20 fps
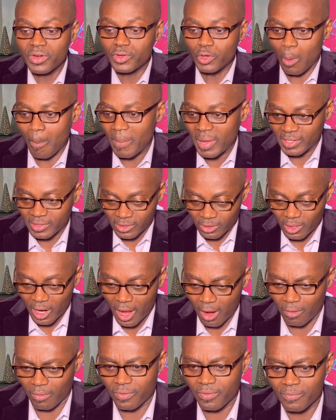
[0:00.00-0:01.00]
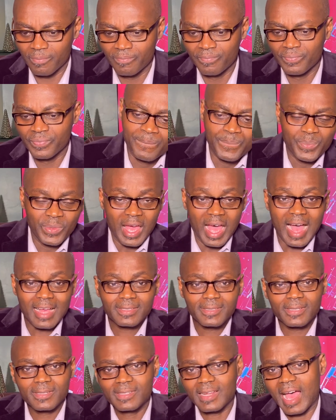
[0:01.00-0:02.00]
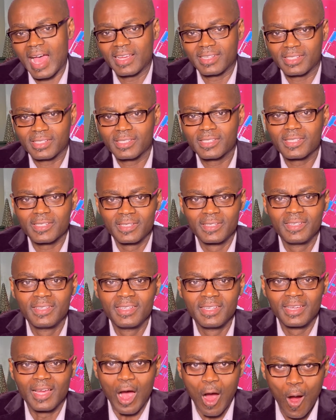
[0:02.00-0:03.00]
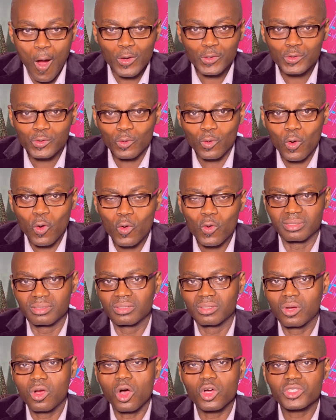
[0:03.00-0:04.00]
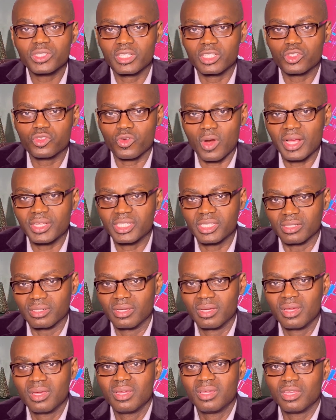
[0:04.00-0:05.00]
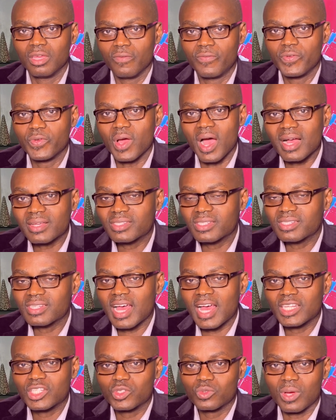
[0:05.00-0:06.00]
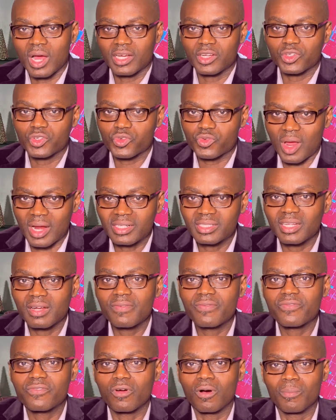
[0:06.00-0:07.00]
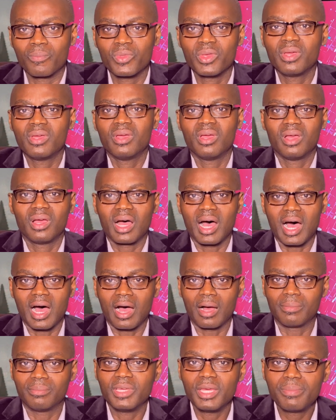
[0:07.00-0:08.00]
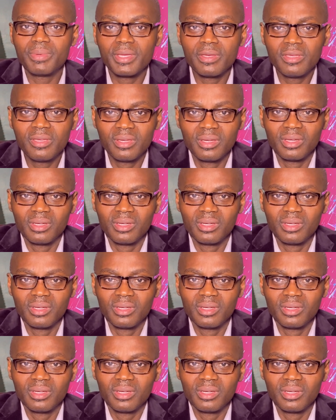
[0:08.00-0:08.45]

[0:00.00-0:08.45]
your mental health. Exercises also cause distraction. If you exercise, you are distracted from maybe